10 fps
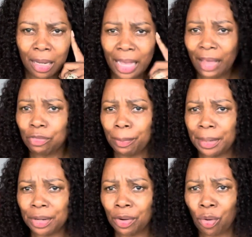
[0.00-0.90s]
have a
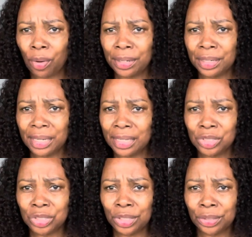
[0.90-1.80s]
better garden
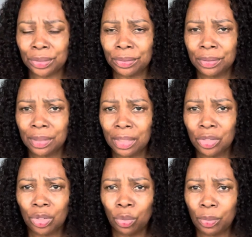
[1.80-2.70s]
each year, you
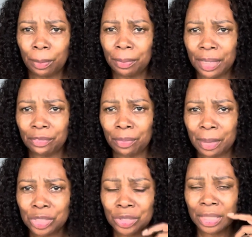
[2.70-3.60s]
know, with
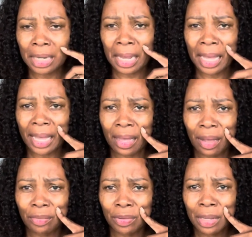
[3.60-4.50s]
information that I
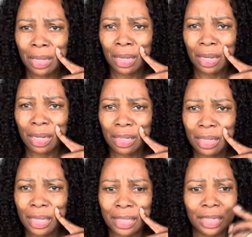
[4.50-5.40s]
have.
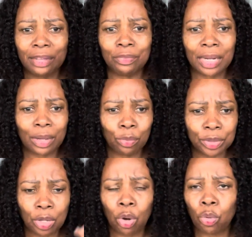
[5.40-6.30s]
And even like with
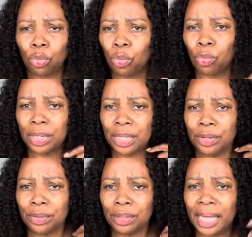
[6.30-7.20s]
the okra,
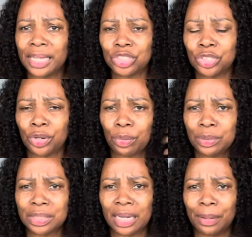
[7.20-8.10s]
last year I
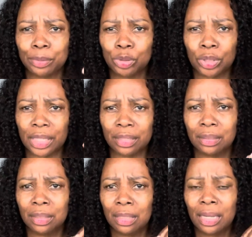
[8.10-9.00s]
wasn't able to get,
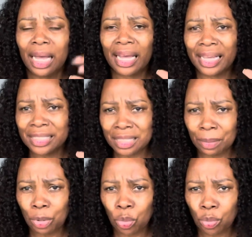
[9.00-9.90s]
I got
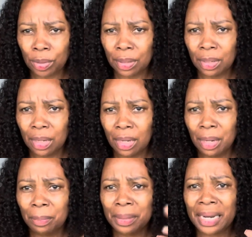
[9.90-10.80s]
some okra,
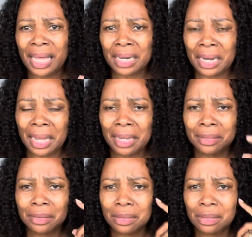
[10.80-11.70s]
but not a lot.
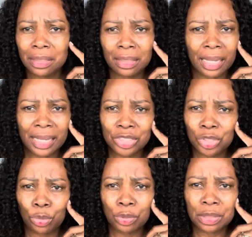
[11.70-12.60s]
Last
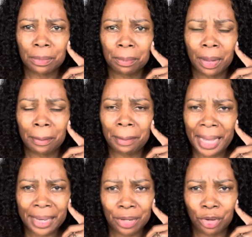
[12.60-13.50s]
year was a
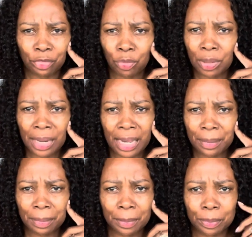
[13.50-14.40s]
bad year for a lot
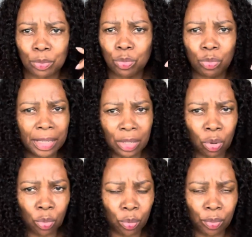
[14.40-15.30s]
of people in
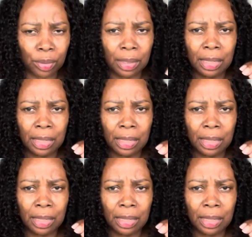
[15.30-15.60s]
okra